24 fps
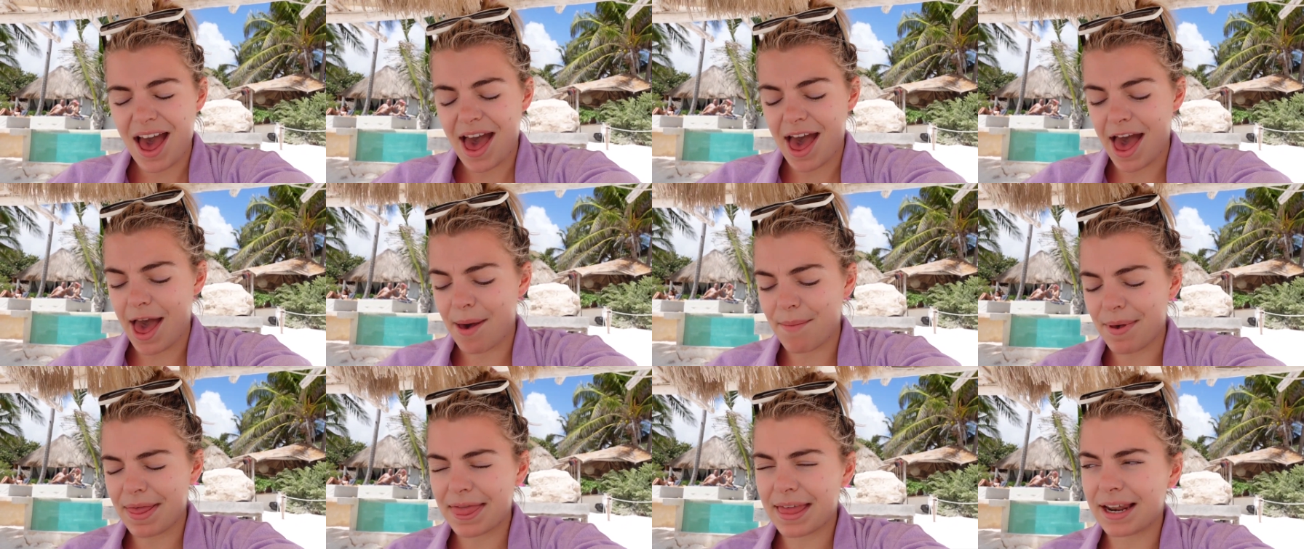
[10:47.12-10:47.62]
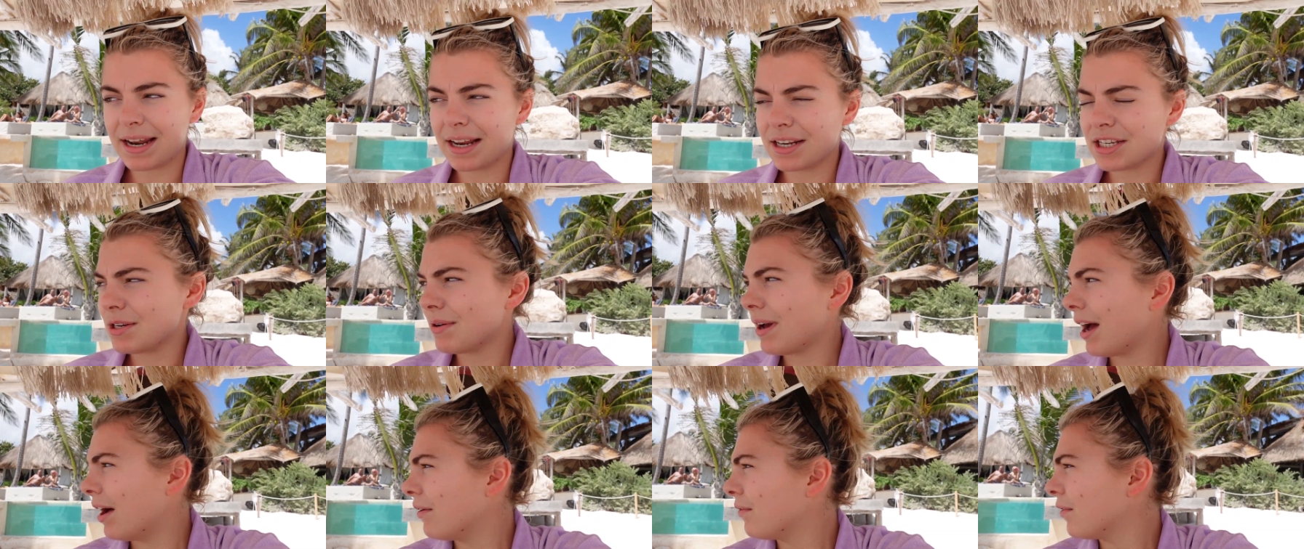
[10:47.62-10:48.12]
um, and then I
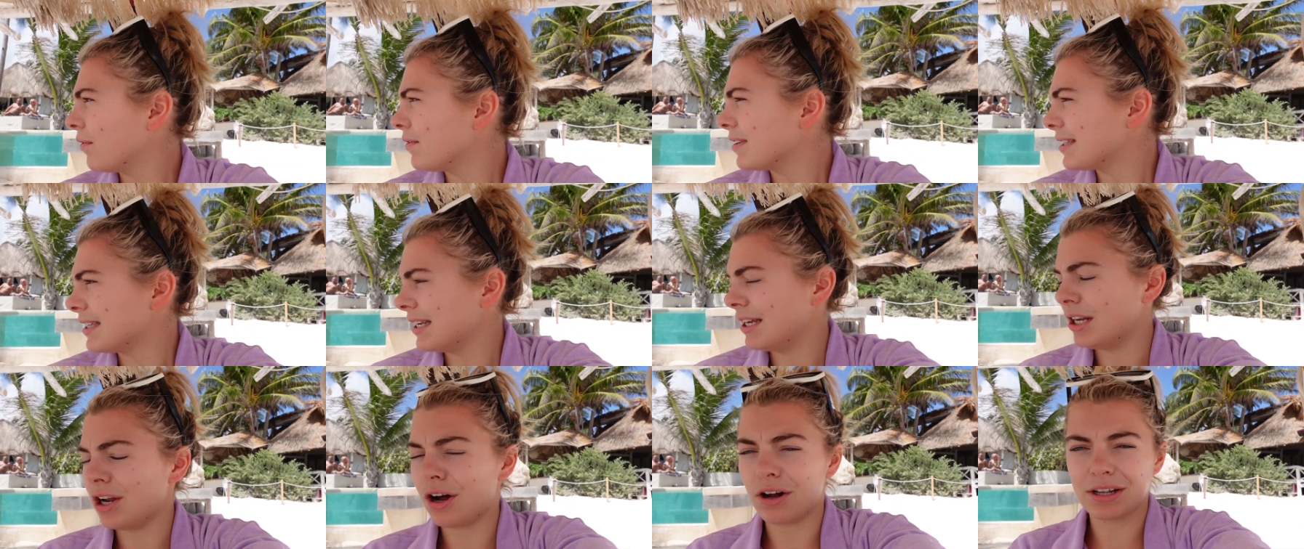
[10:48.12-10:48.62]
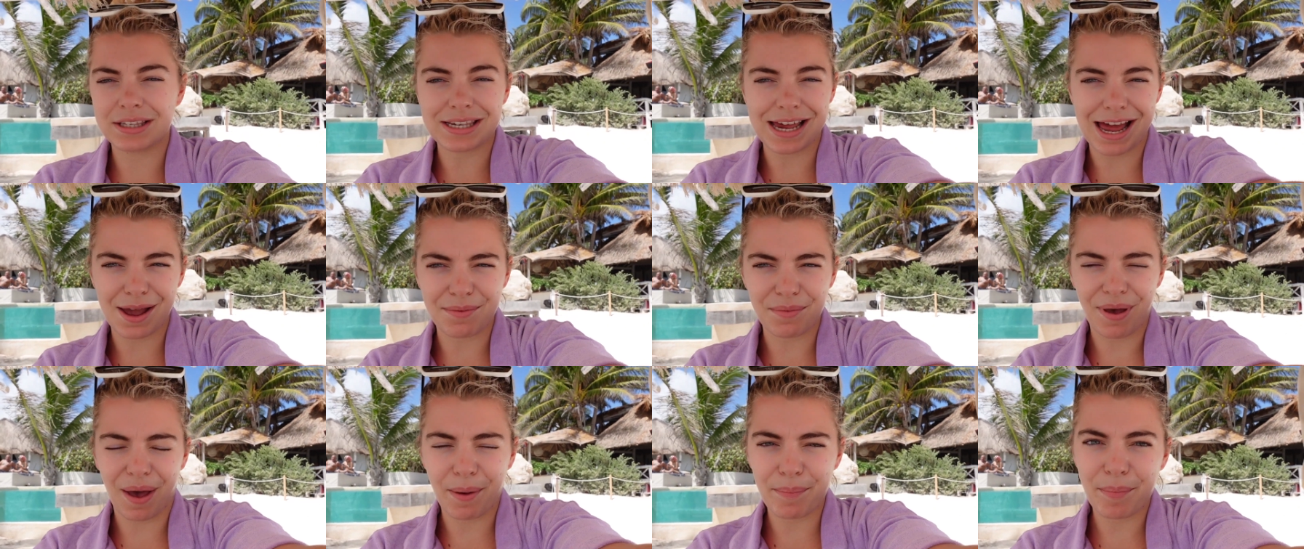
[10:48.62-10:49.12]
do have obviously a lot of
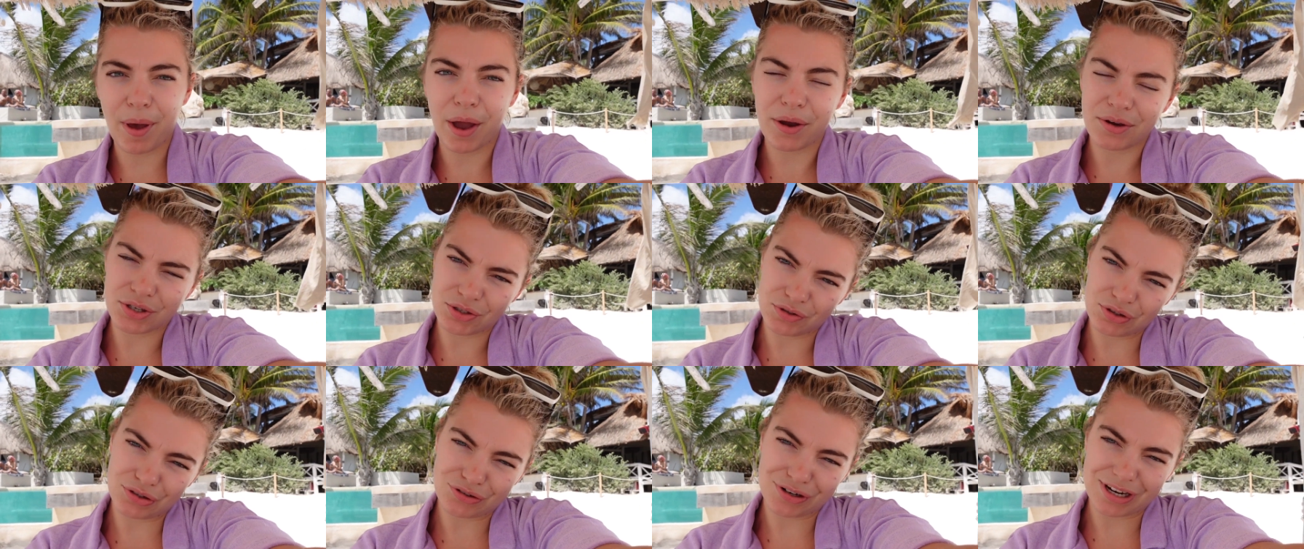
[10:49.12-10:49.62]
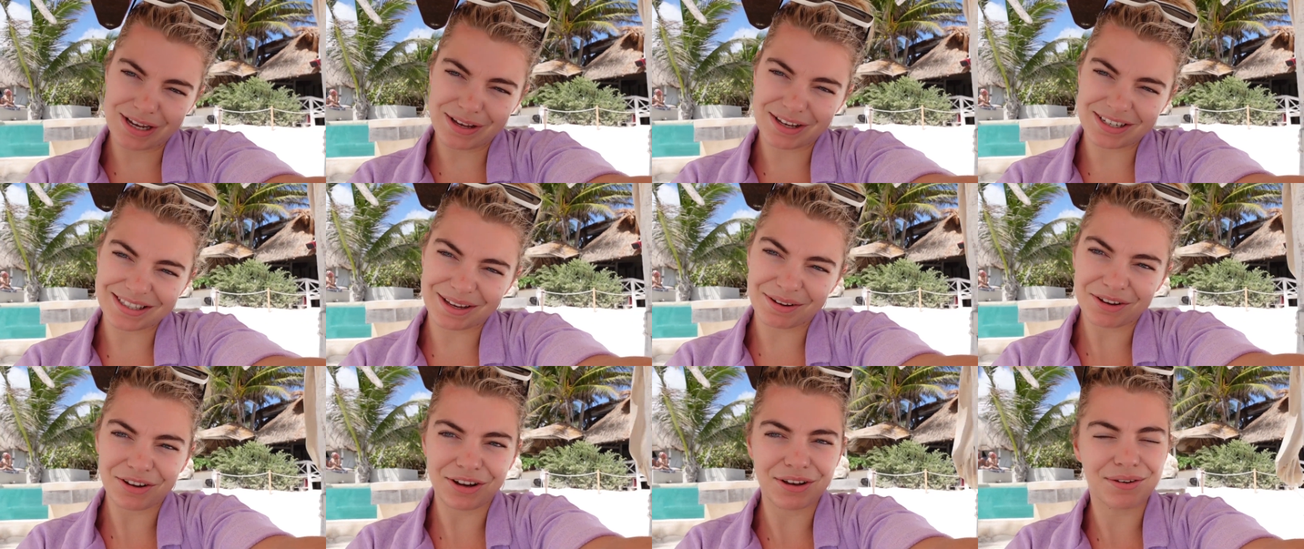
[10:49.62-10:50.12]
time post-retreat
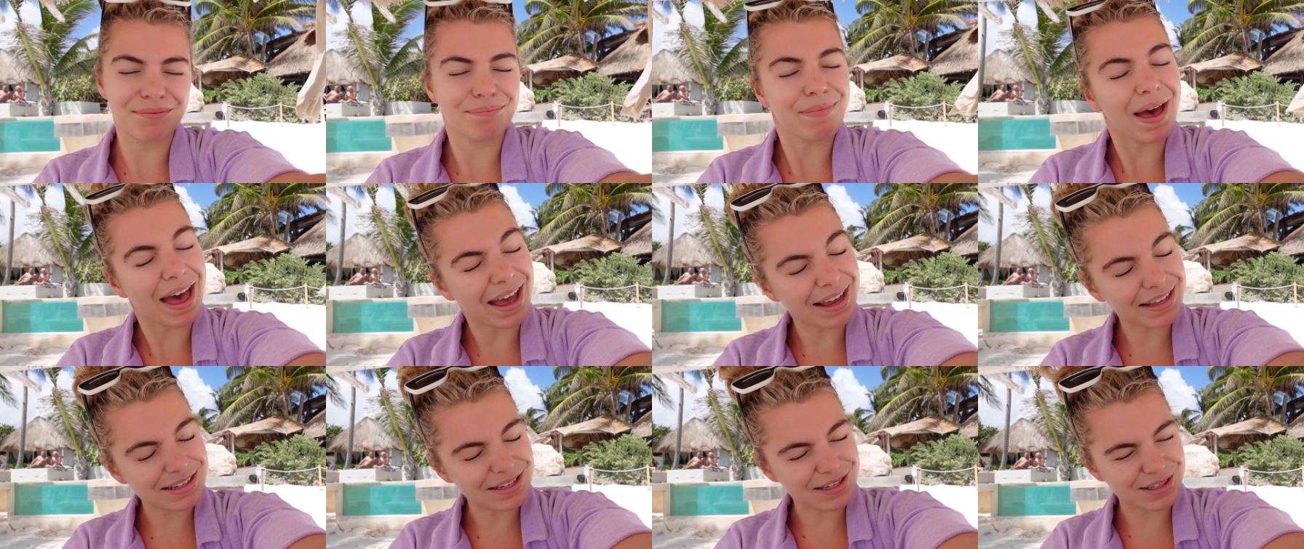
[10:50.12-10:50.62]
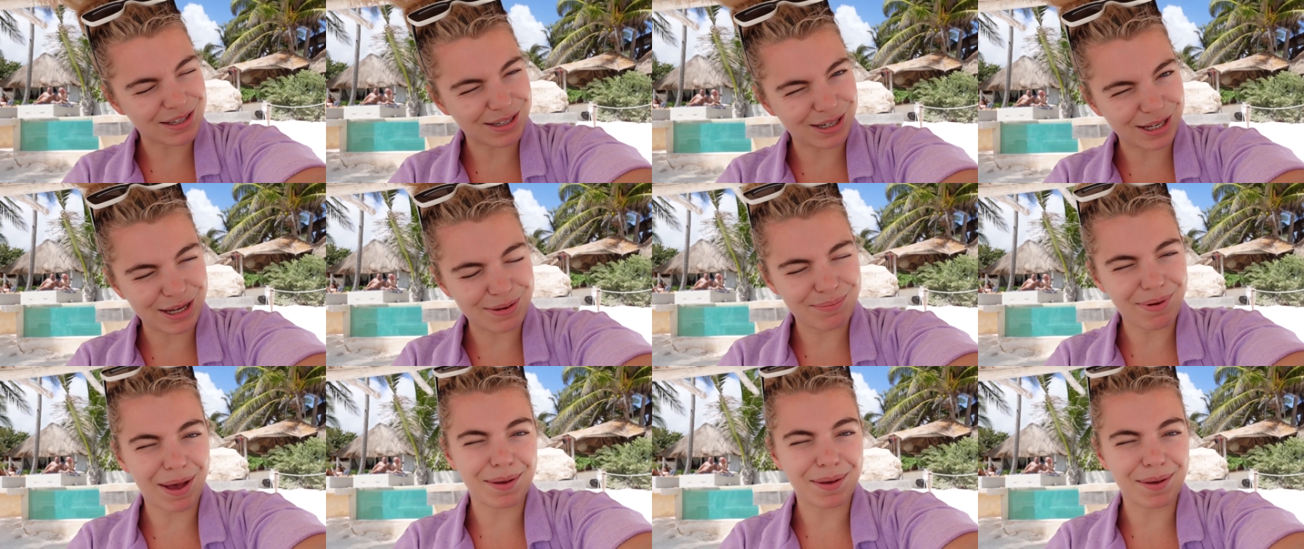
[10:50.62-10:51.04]
because I'm coming back to Tulum.